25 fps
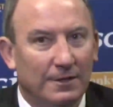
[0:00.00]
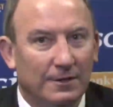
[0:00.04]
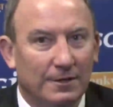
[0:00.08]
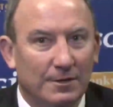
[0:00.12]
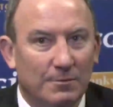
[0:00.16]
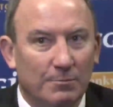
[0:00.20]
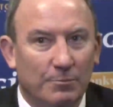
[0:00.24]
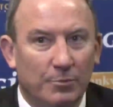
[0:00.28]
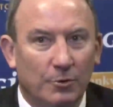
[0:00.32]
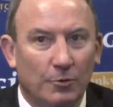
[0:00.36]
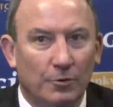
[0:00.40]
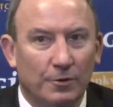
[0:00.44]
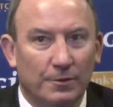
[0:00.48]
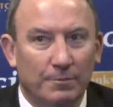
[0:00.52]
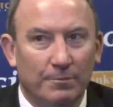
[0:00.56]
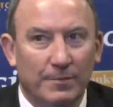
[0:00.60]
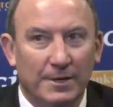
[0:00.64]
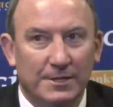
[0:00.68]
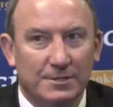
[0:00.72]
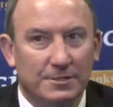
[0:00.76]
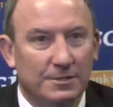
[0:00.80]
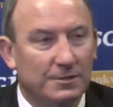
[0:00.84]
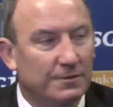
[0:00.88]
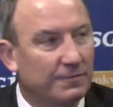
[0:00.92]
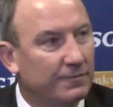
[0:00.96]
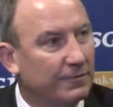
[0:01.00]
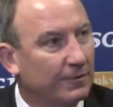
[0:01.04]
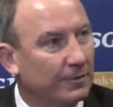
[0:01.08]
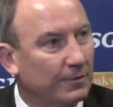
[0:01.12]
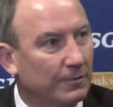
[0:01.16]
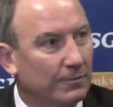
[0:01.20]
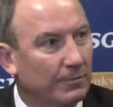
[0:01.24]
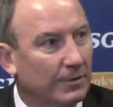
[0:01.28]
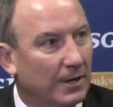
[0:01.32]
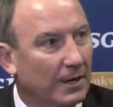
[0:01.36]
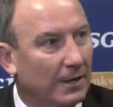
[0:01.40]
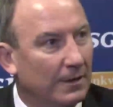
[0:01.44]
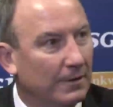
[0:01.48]
the important message
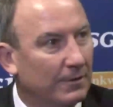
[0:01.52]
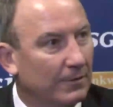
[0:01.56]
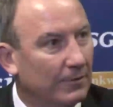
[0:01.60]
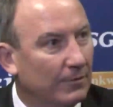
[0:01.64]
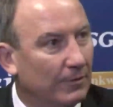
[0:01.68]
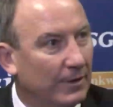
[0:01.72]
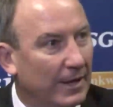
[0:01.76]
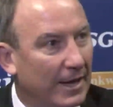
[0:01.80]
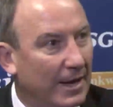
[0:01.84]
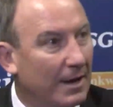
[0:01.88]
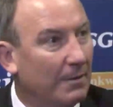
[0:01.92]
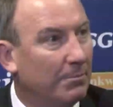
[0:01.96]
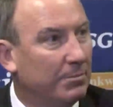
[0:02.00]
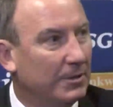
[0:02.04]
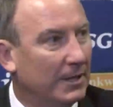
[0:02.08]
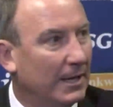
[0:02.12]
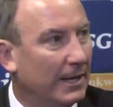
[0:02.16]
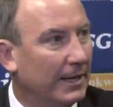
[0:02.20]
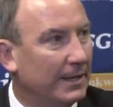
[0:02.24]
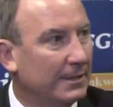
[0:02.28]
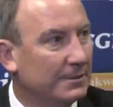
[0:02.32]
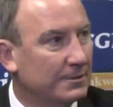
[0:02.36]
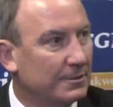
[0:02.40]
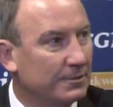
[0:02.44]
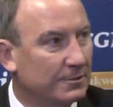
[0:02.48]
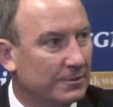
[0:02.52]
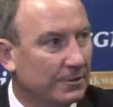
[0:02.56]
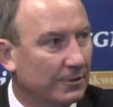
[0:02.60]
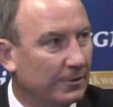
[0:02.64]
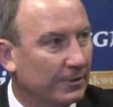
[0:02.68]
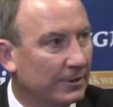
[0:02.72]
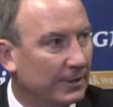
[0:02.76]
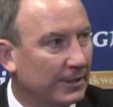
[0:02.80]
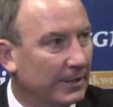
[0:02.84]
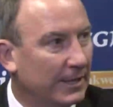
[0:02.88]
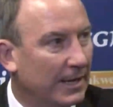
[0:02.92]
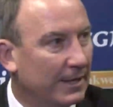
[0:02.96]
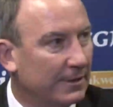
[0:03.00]
for our players and
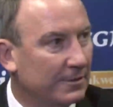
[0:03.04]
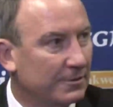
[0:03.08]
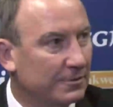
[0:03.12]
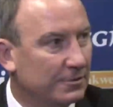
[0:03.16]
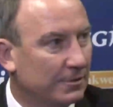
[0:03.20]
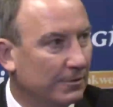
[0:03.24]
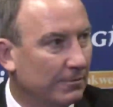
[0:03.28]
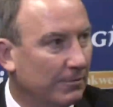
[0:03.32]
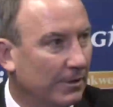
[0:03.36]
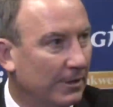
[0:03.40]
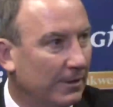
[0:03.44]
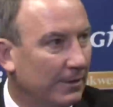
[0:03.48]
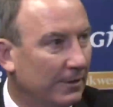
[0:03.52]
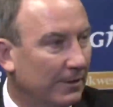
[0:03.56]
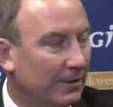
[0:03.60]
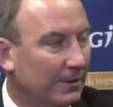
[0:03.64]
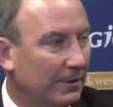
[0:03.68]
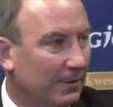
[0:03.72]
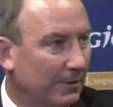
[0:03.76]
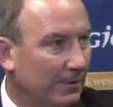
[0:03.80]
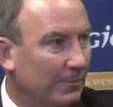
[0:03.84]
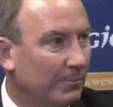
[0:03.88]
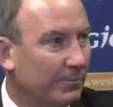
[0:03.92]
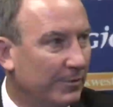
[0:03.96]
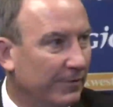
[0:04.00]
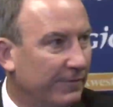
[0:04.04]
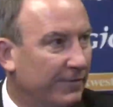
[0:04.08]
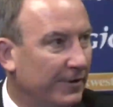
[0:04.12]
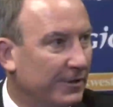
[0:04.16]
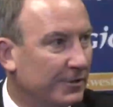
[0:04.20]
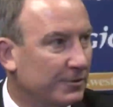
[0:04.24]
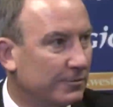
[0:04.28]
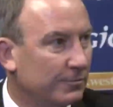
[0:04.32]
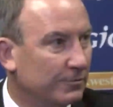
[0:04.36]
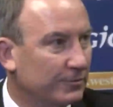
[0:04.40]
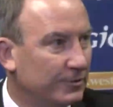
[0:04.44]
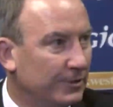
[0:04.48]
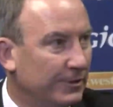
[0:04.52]
certainly others who are
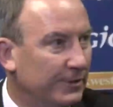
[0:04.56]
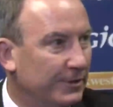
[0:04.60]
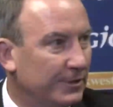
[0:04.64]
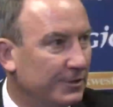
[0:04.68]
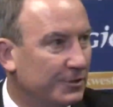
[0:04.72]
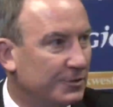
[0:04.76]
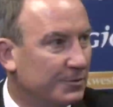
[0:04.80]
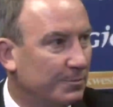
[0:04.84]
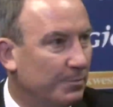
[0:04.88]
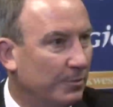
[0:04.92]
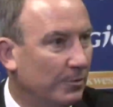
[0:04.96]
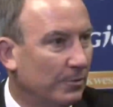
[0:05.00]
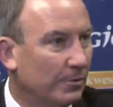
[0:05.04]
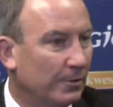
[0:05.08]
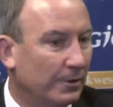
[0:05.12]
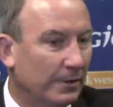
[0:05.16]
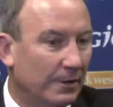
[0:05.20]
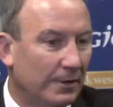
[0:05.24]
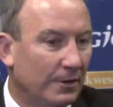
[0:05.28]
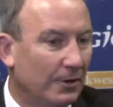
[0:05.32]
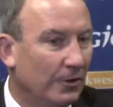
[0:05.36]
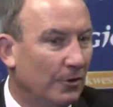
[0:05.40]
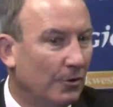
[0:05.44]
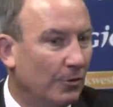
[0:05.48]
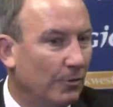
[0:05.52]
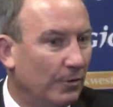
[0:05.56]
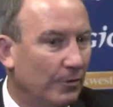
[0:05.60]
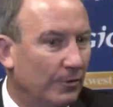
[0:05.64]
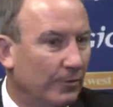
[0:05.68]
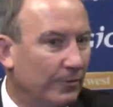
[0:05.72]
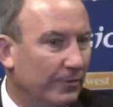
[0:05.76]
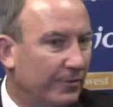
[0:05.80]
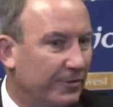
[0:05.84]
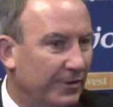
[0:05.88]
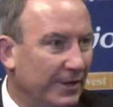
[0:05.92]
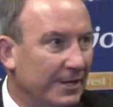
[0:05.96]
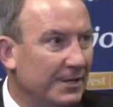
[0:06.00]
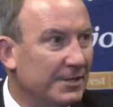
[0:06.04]
professionals in this sport.
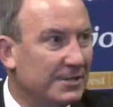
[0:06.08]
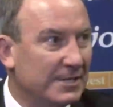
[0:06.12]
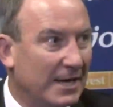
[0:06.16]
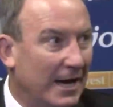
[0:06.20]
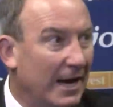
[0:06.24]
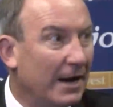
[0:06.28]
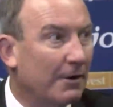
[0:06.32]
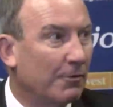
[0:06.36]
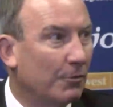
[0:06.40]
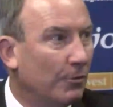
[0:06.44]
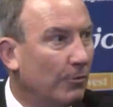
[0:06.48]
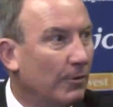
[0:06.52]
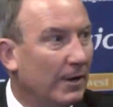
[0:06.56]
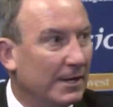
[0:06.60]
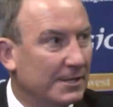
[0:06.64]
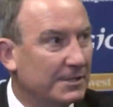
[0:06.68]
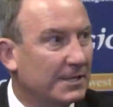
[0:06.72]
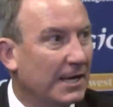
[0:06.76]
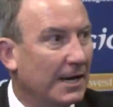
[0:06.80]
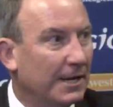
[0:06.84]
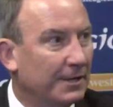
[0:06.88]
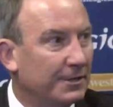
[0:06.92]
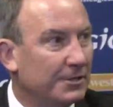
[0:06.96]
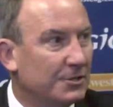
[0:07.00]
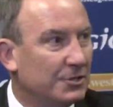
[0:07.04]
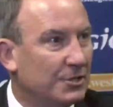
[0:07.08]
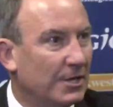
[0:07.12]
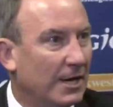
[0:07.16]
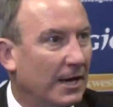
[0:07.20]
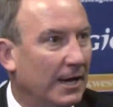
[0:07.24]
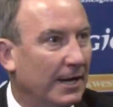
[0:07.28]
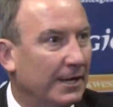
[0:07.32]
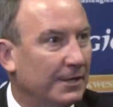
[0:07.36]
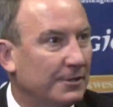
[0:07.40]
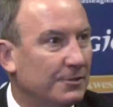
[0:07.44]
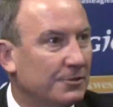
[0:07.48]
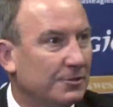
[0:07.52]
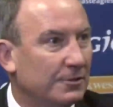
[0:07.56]
Things are always going to
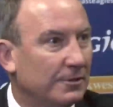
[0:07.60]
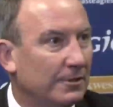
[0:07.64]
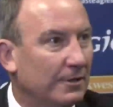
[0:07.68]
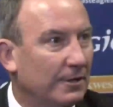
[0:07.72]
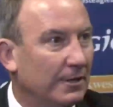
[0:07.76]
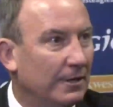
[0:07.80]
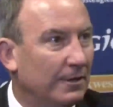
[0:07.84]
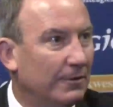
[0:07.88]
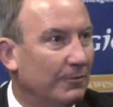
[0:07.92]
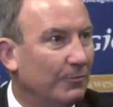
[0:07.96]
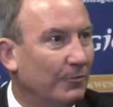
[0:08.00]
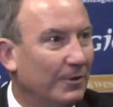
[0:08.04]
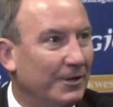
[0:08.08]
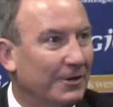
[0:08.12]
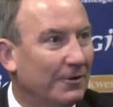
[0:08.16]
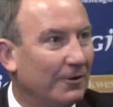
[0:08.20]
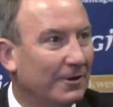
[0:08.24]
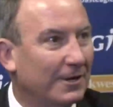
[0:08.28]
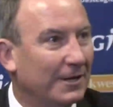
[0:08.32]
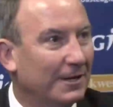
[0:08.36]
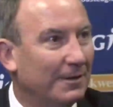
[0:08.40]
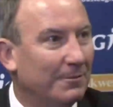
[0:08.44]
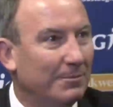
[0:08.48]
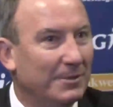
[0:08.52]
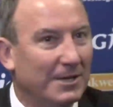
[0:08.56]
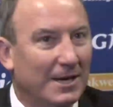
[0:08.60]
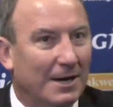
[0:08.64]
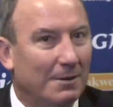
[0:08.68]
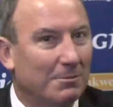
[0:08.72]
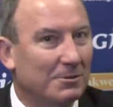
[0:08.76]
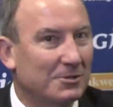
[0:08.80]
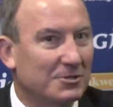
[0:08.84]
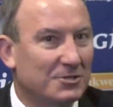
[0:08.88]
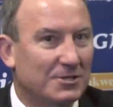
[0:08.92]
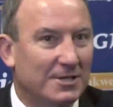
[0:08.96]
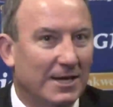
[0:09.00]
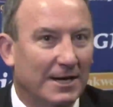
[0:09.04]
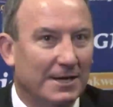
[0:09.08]
change. We're not going to be able
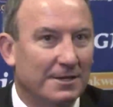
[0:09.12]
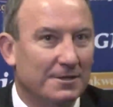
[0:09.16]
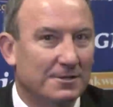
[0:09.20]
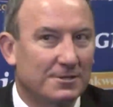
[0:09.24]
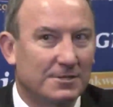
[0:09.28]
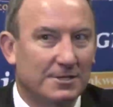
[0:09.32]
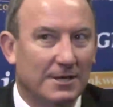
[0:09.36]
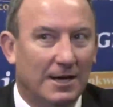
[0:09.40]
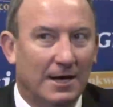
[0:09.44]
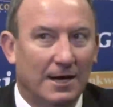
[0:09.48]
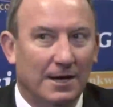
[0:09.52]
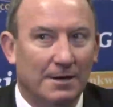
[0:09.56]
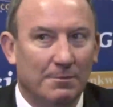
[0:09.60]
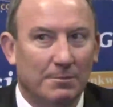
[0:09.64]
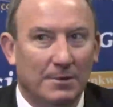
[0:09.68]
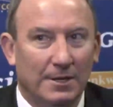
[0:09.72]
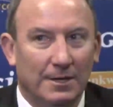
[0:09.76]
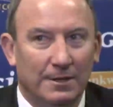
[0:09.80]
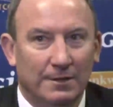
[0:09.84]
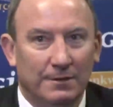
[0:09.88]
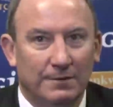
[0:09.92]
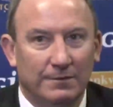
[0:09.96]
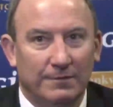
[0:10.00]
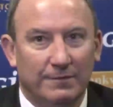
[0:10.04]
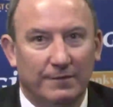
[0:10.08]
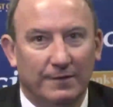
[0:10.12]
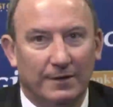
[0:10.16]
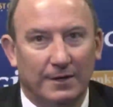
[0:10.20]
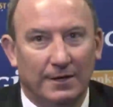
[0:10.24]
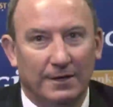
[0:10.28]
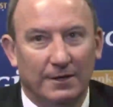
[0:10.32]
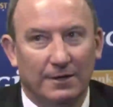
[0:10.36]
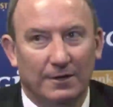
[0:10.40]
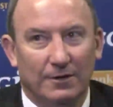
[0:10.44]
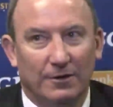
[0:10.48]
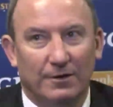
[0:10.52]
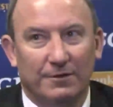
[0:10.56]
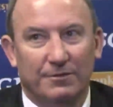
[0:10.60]
to stay the same. And
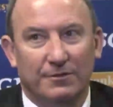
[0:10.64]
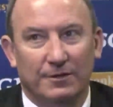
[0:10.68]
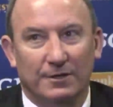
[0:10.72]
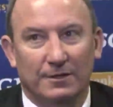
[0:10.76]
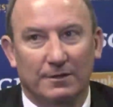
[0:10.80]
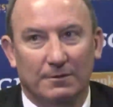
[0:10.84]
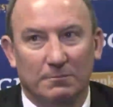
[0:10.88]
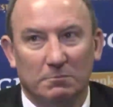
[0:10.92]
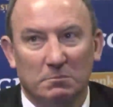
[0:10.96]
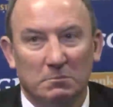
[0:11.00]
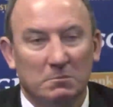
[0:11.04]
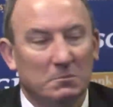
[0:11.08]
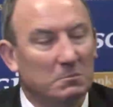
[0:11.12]
I think